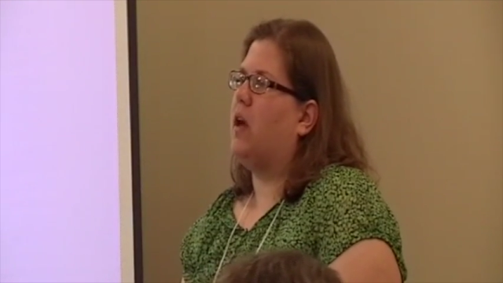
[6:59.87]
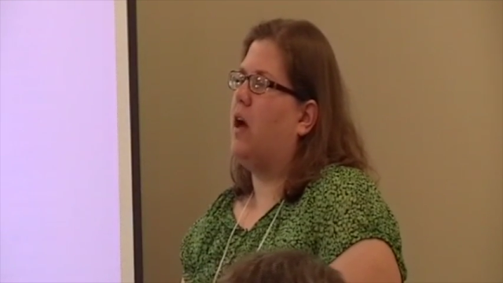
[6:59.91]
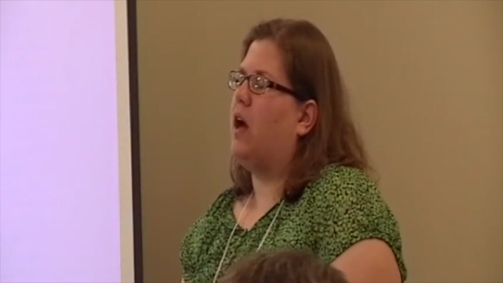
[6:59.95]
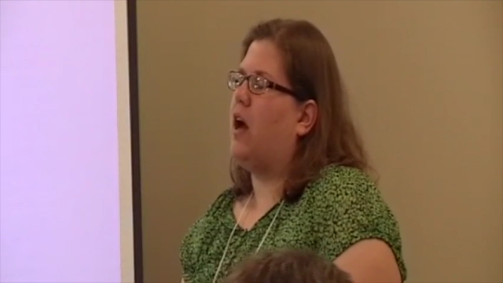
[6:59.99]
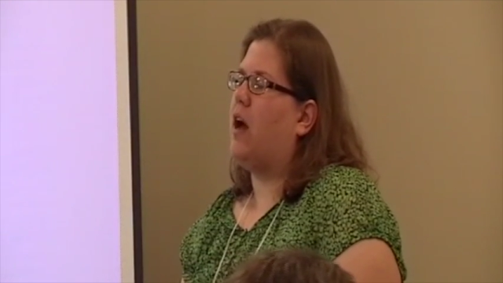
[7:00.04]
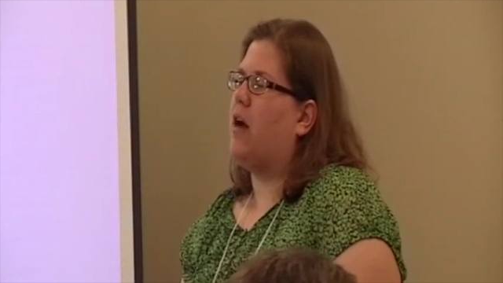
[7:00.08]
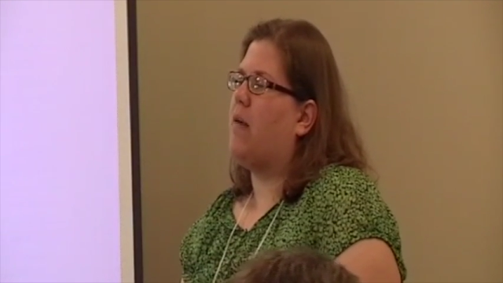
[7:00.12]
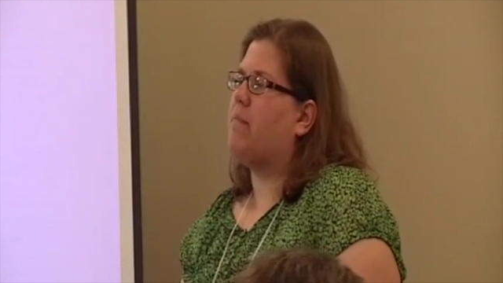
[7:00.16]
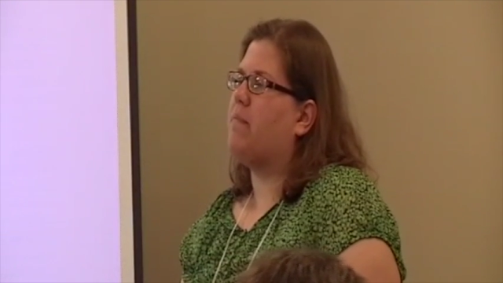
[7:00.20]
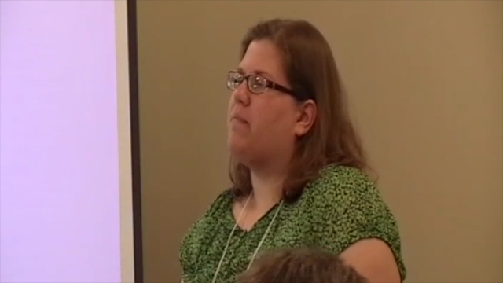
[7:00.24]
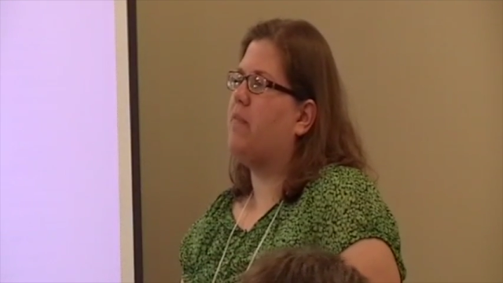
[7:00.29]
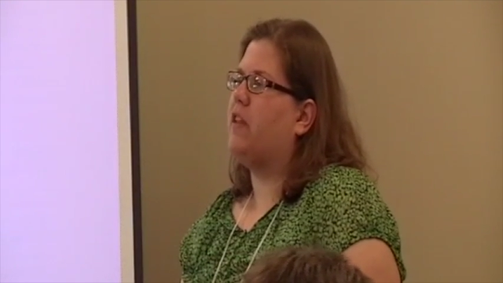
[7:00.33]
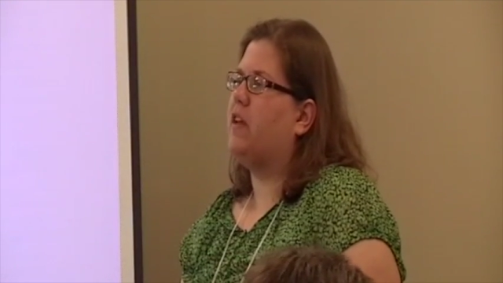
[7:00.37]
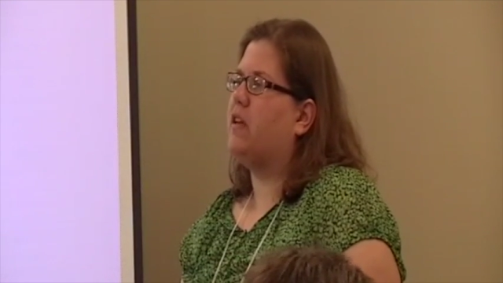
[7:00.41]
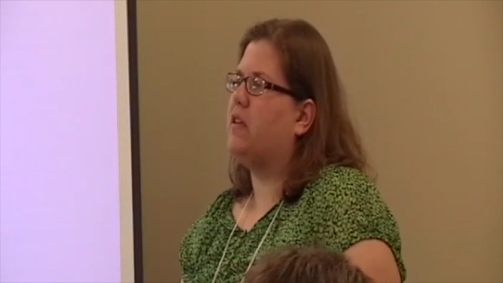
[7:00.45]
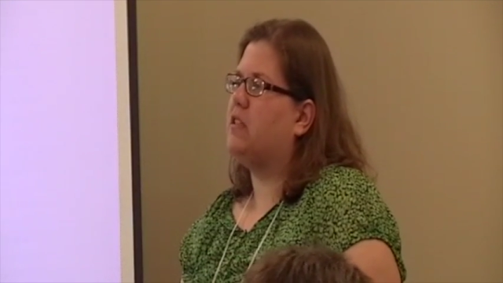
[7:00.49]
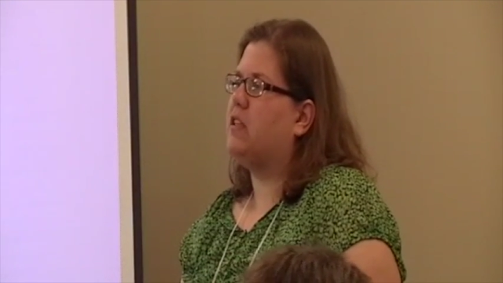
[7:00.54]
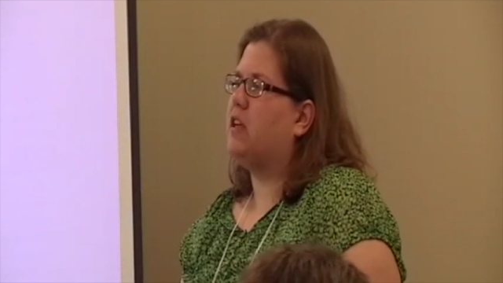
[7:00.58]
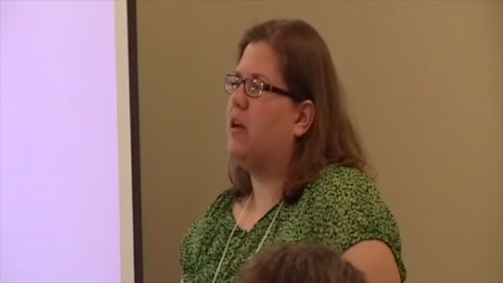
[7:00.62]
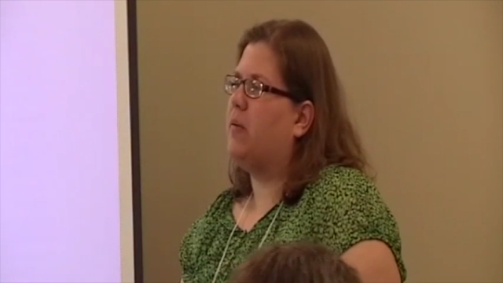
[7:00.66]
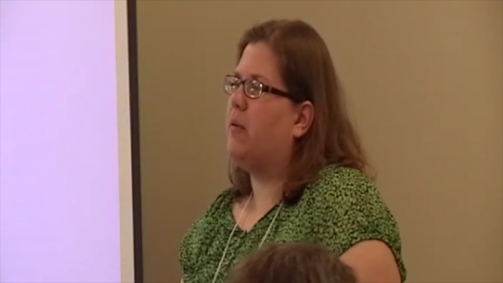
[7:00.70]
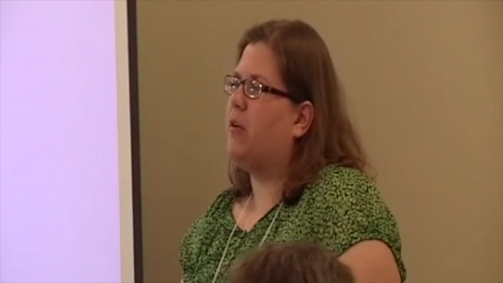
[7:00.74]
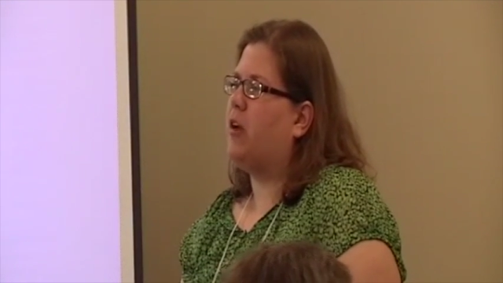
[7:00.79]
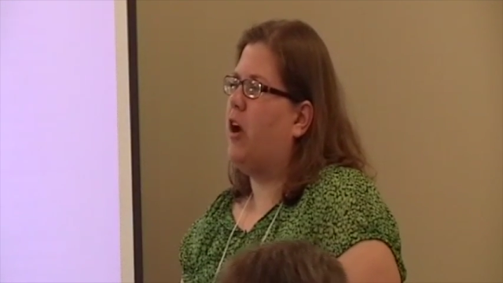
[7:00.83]
um,
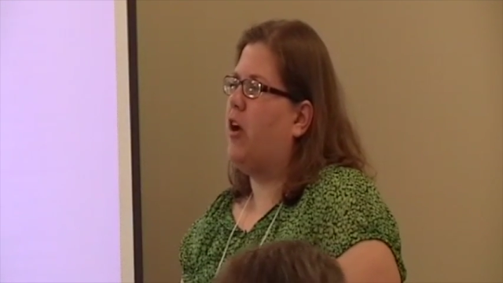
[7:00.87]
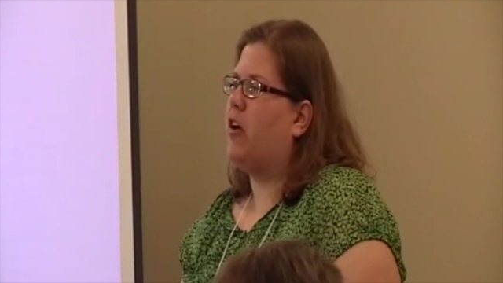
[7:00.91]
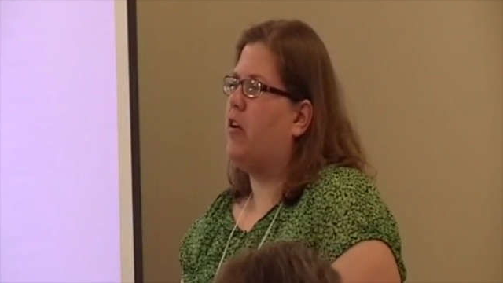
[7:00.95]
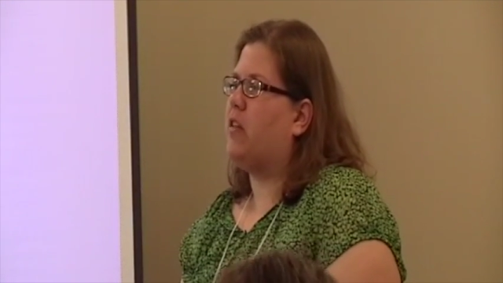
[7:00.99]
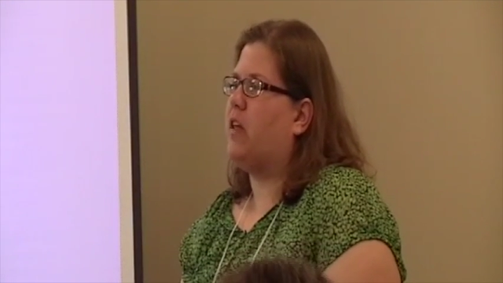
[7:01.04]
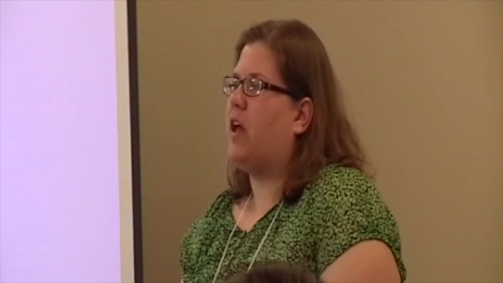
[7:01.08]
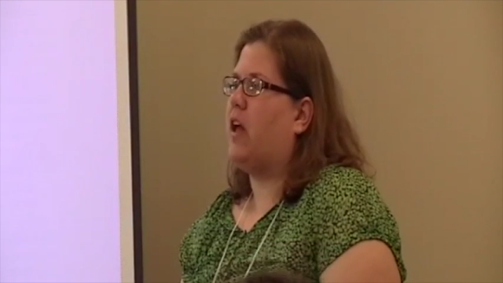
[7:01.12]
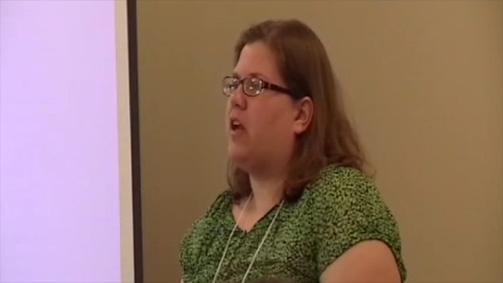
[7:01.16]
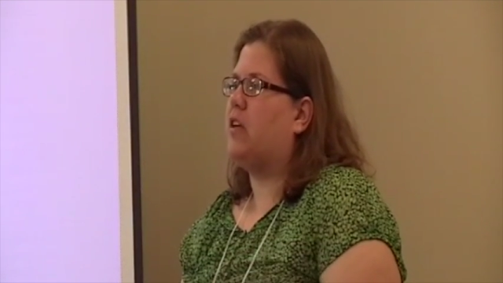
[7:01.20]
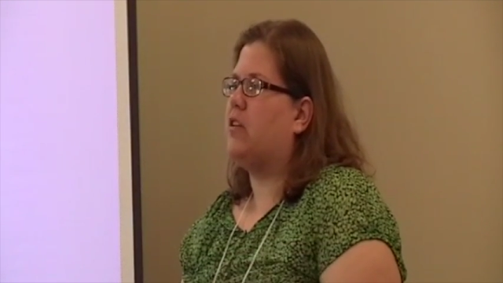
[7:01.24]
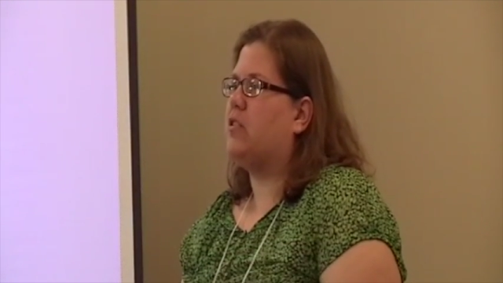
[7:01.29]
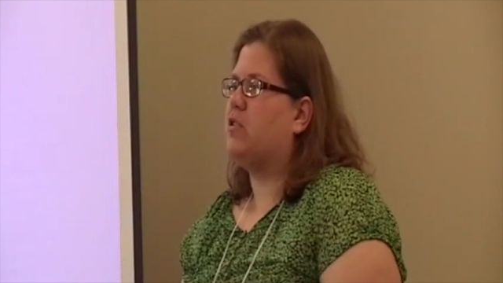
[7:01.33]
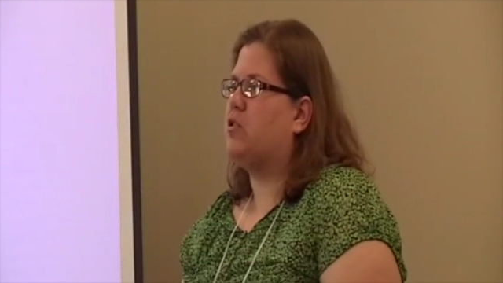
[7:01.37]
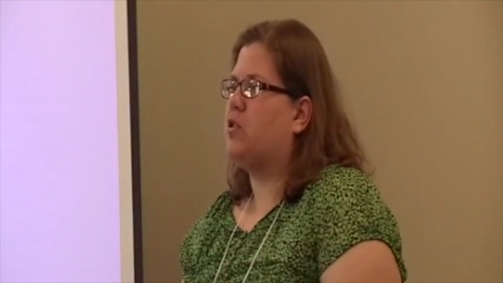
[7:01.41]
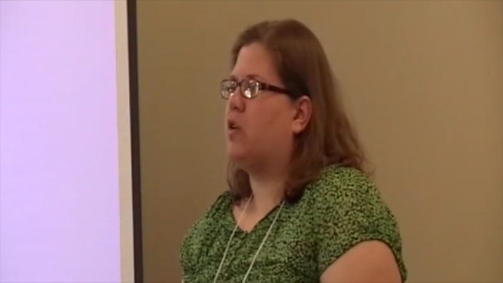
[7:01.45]
things coming out of that is